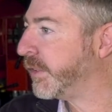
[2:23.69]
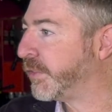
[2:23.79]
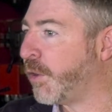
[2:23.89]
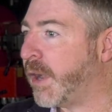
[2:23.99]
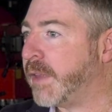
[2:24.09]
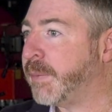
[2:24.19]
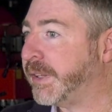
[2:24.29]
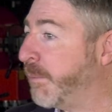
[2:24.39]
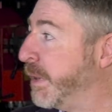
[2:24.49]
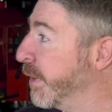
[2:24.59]

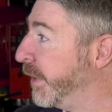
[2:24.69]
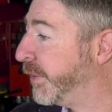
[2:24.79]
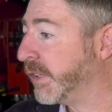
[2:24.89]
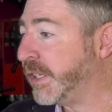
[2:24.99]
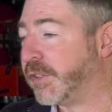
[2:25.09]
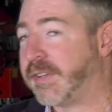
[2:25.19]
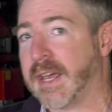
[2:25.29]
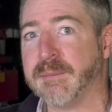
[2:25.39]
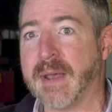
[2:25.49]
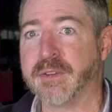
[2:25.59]
But then we recently just
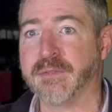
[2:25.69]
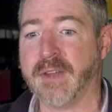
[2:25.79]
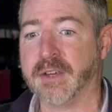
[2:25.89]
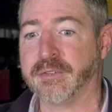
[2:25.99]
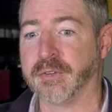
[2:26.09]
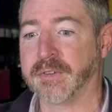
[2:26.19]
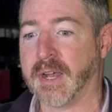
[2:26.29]
had a manufacturers